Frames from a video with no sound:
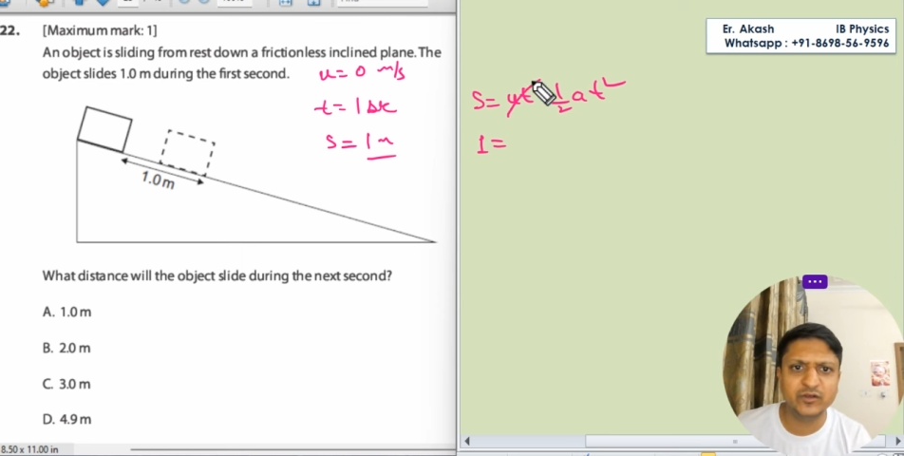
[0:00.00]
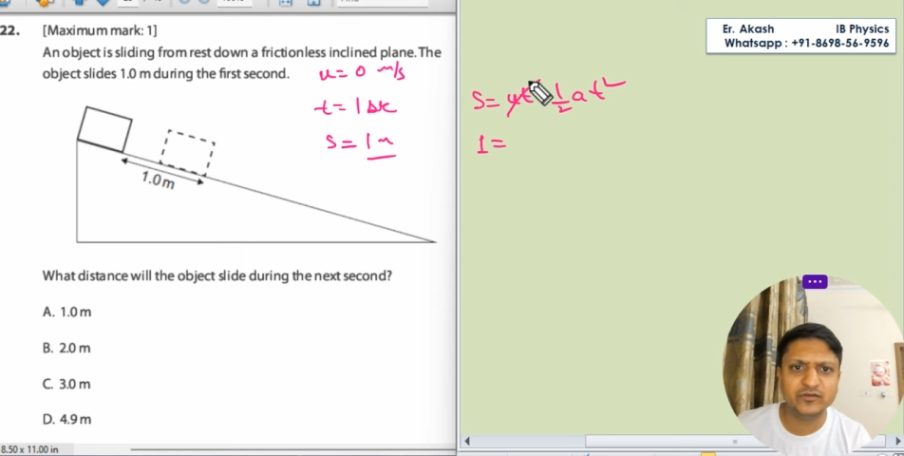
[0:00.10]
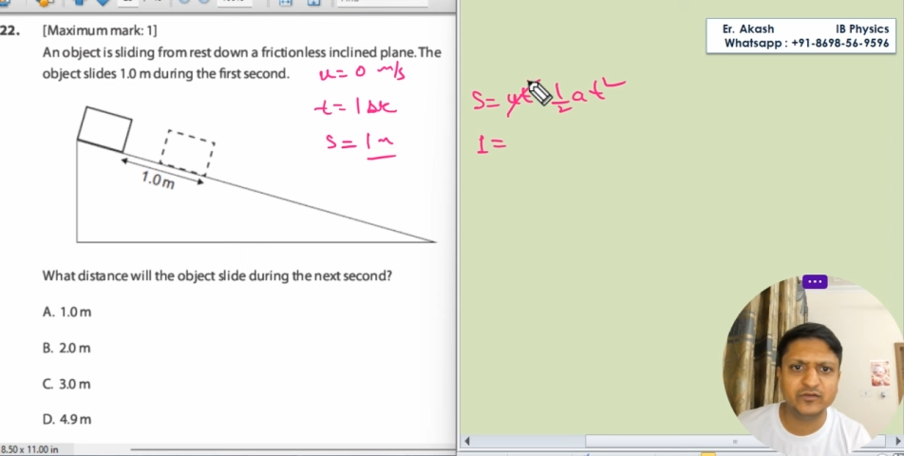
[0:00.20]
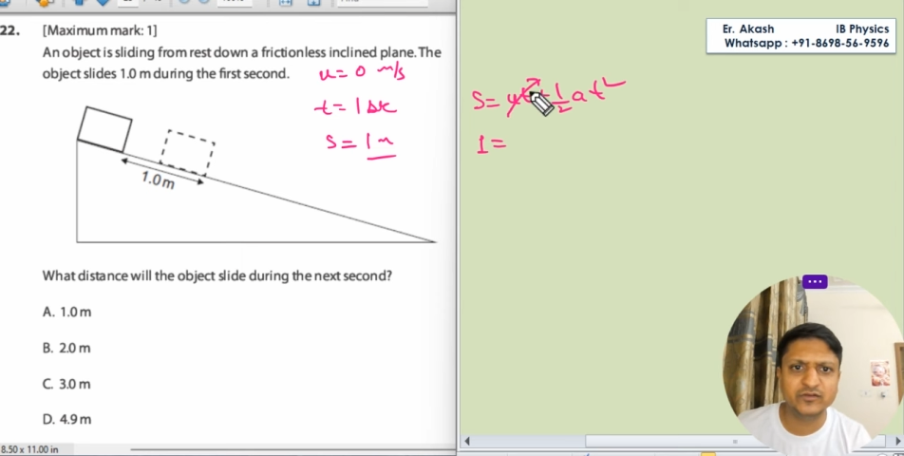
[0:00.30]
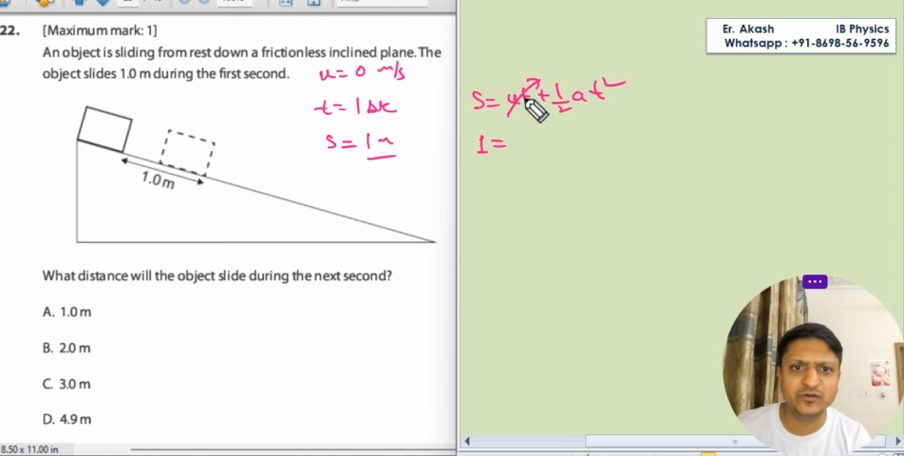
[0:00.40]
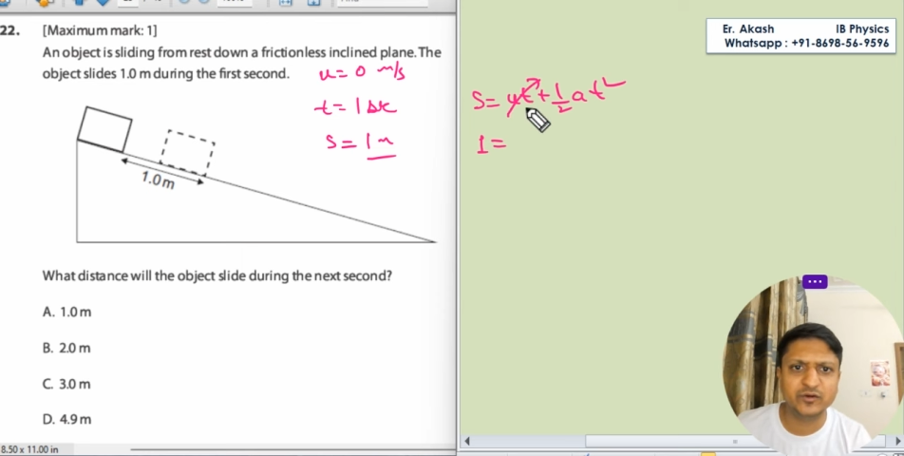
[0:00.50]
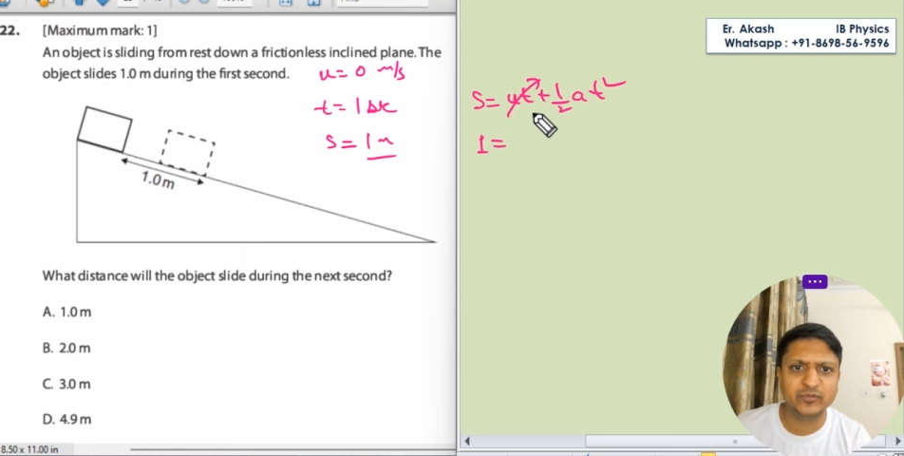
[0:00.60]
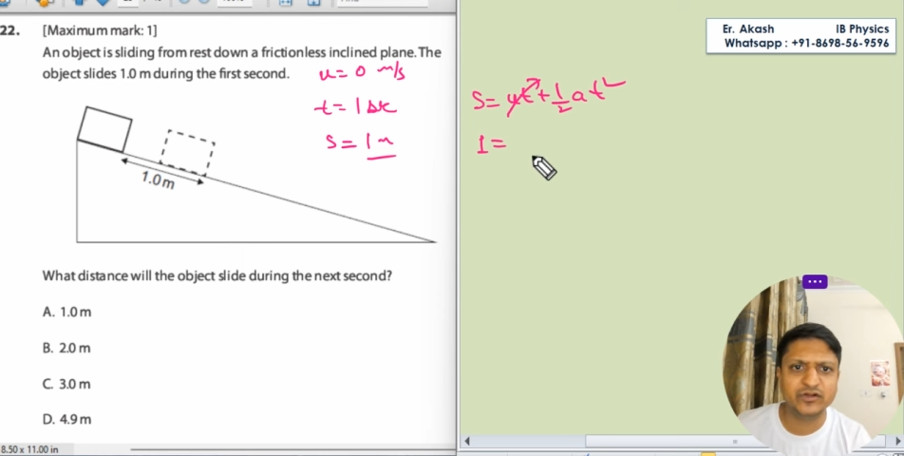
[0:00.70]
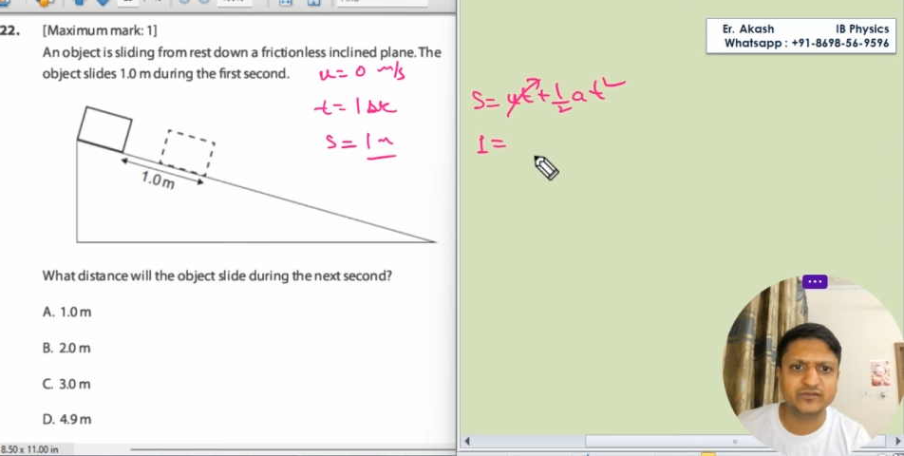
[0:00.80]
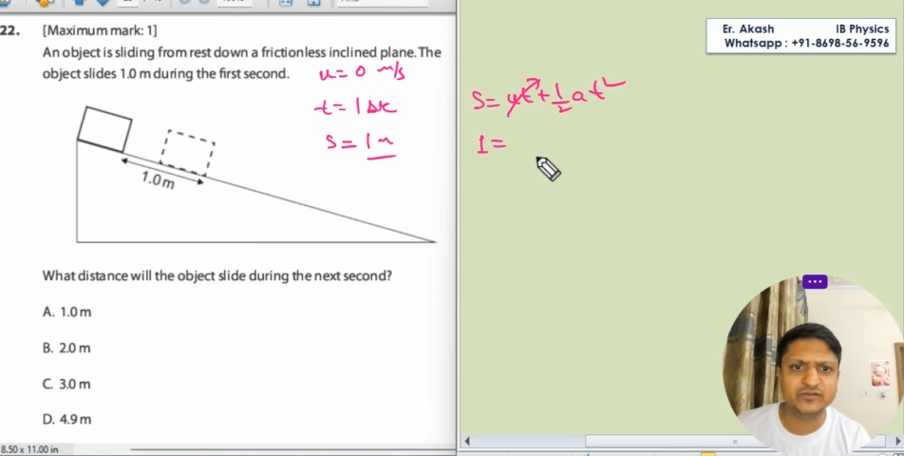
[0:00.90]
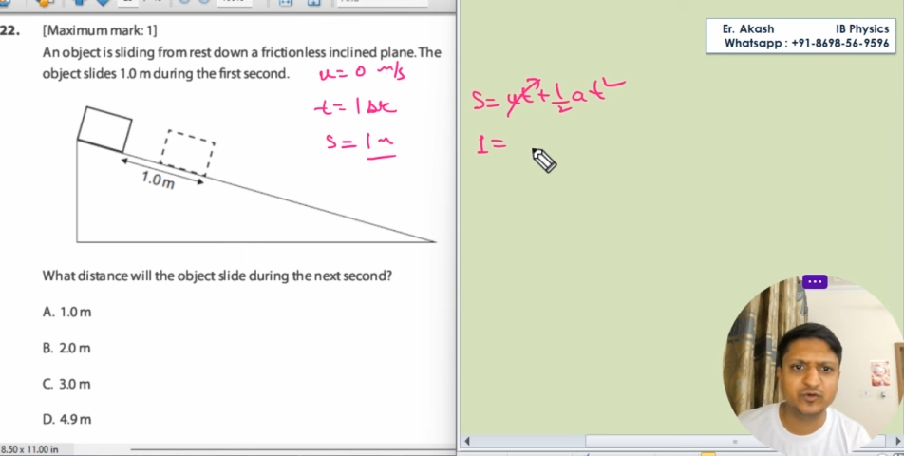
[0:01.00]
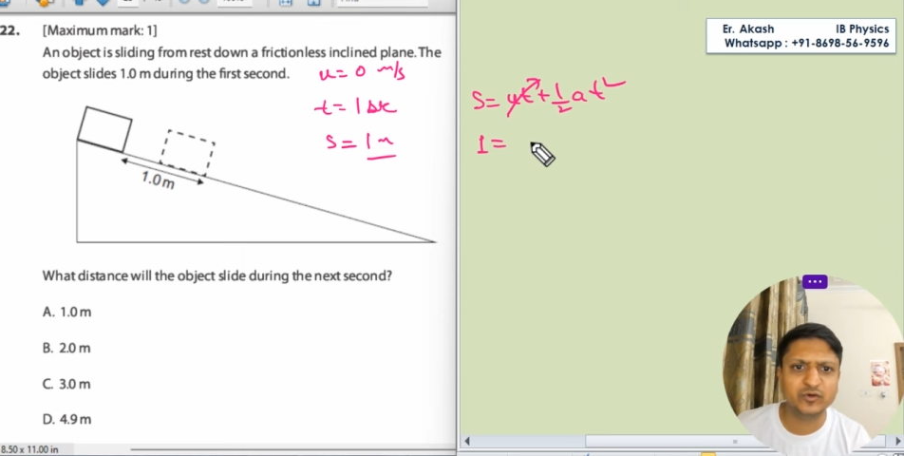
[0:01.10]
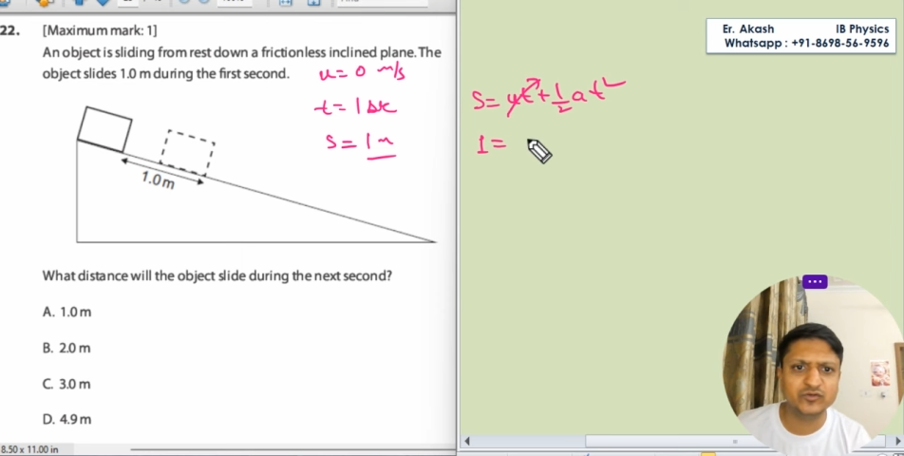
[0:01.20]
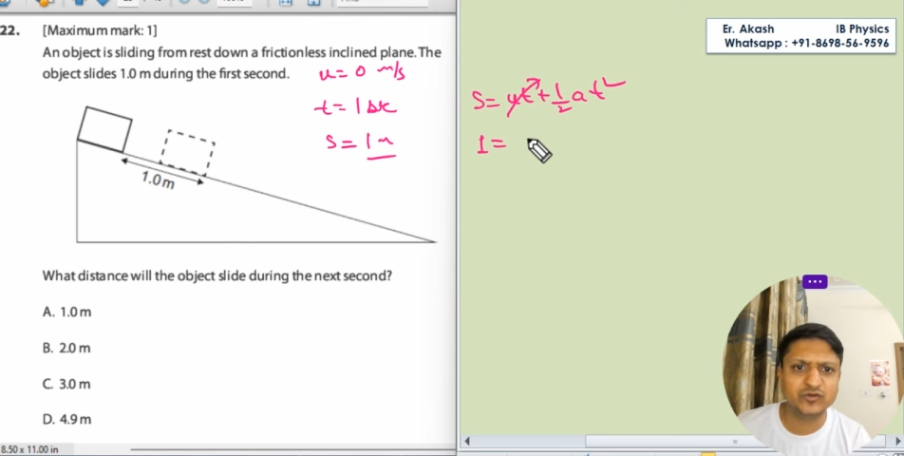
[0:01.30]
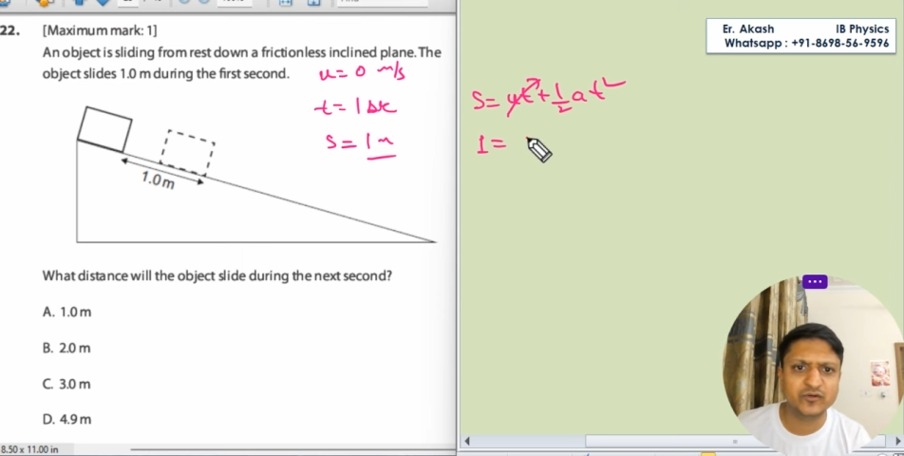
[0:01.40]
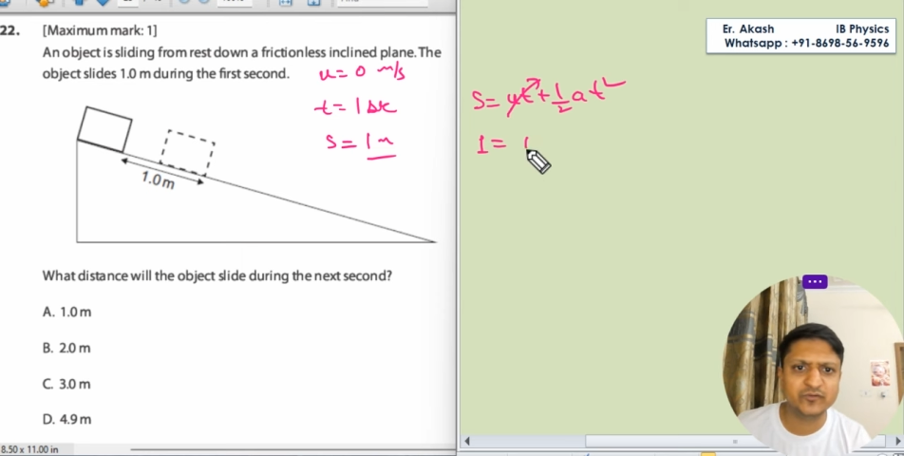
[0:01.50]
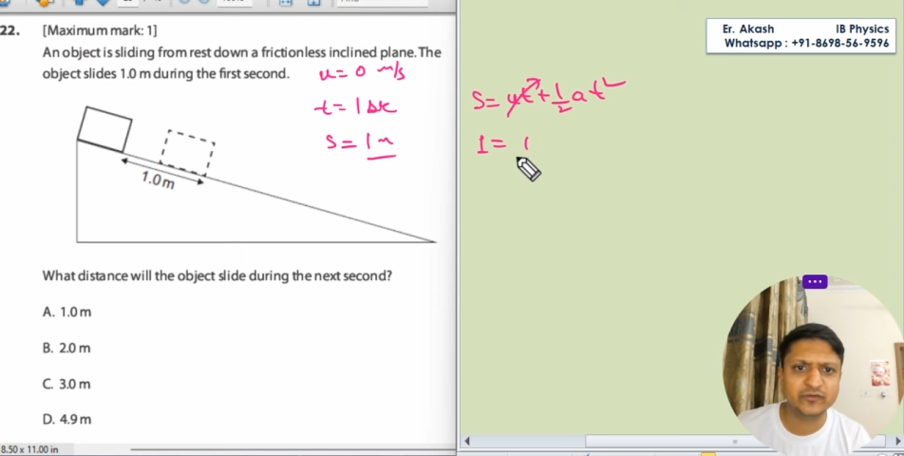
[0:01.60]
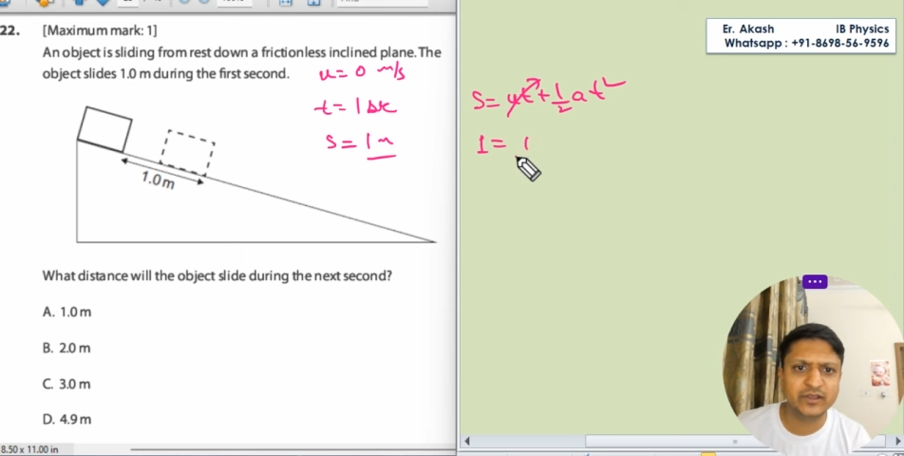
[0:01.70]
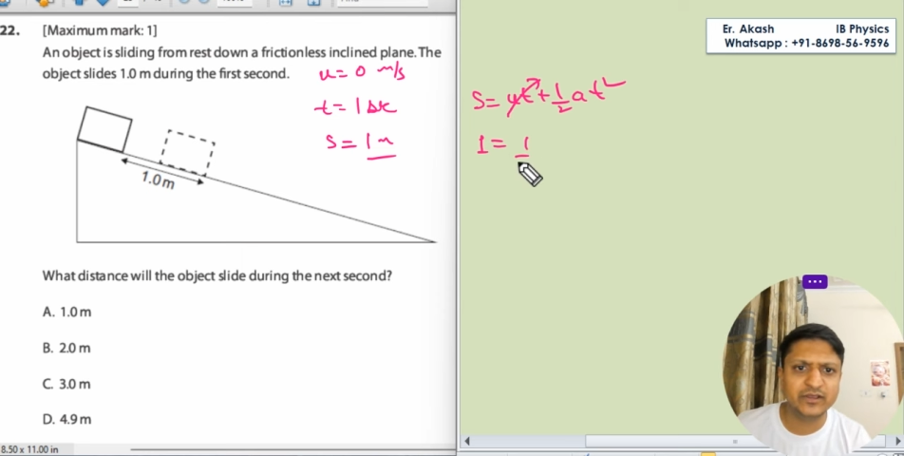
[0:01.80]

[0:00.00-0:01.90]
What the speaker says: so this component will goes off.